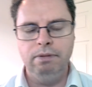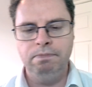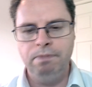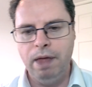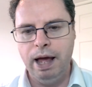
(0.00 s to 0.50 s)

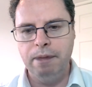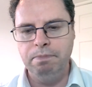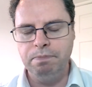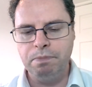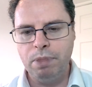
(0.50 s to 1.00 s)
I'm
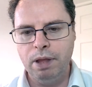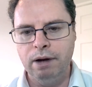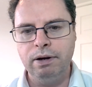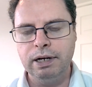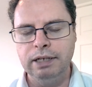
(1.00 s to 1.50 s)
not
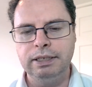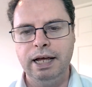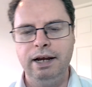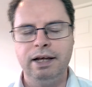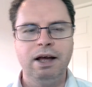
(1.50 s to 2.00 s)
going to say
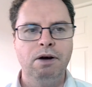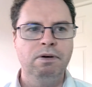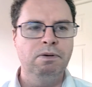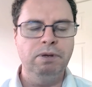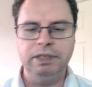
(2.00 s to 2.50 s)
like it
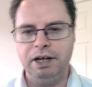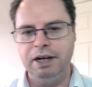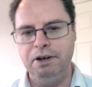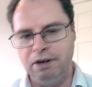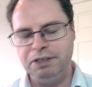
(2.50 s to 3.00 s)
wasn't kind of
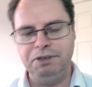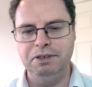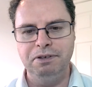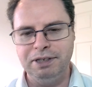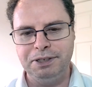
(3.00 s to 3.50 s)

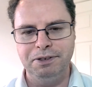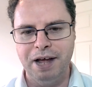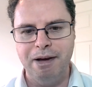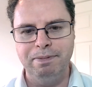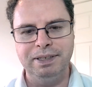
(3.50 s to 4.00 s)

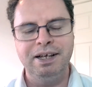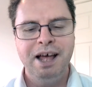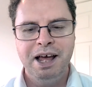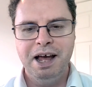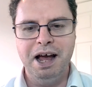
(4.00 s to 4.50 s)
Nostradamus
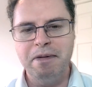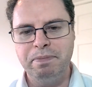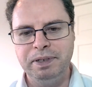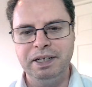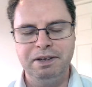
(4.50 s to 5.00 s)

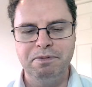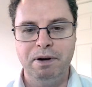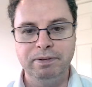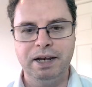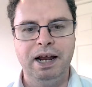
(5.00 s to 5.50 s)
predicting what was
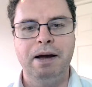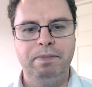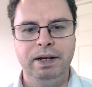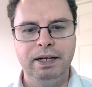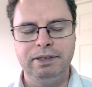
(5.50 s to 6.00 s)
going to happen in
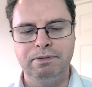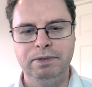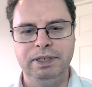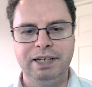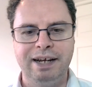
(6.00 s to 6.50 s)
this one, was
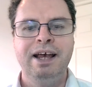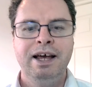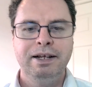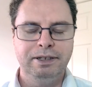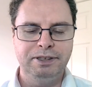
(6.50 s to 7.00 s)
that the
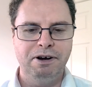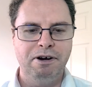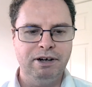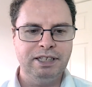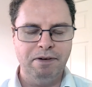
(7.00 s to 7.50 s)
Sharks,
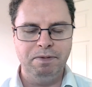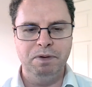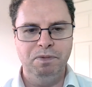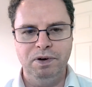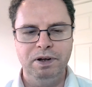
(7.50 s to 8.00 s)
having
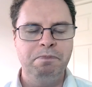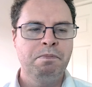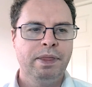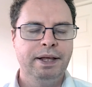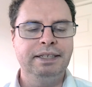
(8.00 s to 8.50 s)
won
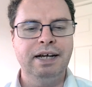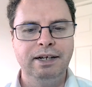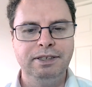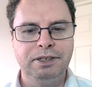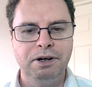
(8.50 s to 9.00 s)
the Challenge
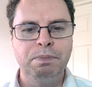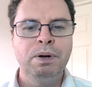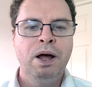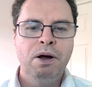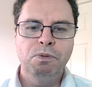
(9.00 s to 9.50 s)
Cup,
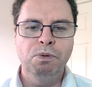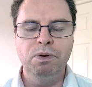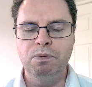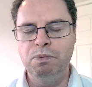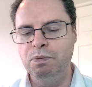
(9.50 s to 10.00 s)

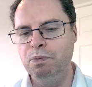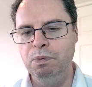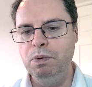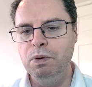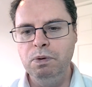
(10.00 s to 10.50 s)

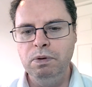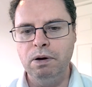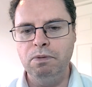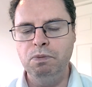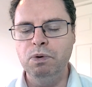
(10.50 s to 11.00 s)

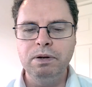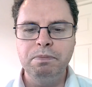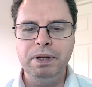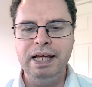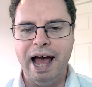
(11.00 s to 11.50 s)
wouldn't
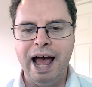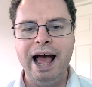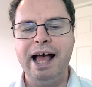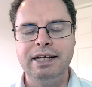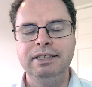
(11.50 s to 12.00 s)
be
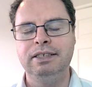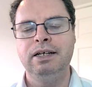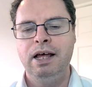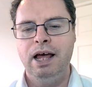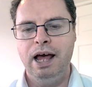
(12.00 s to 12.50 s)
as
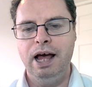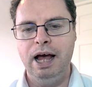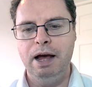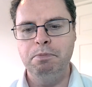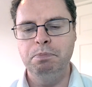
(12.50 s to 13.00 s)

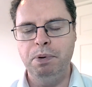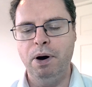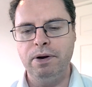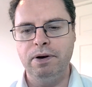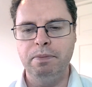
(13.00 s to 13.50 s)

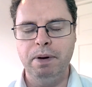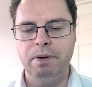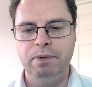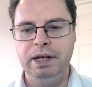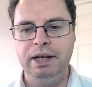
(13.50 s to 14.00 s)
bothered about
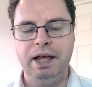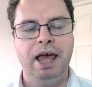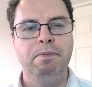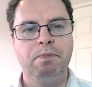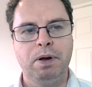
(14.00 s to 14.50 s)
winning the game
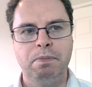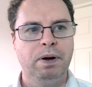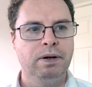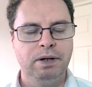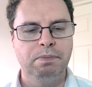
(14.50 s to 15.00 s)
compared to
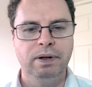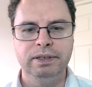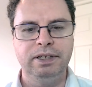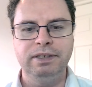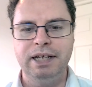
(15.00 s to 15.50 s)
the Bulls. Not
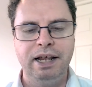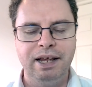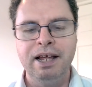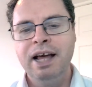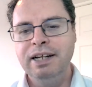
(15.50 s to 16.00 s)
saying that
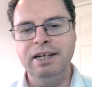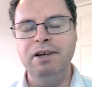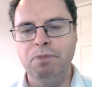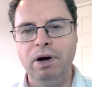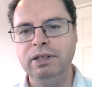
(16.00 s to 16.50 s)
they didn't
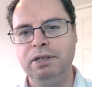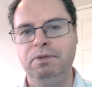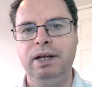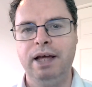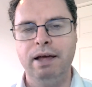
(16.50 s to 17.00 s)
want to win the
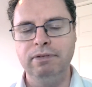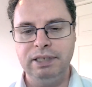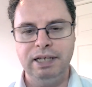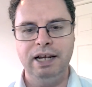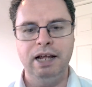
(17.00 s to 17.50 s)
game, just saying
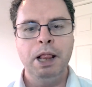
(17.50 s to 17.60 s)
that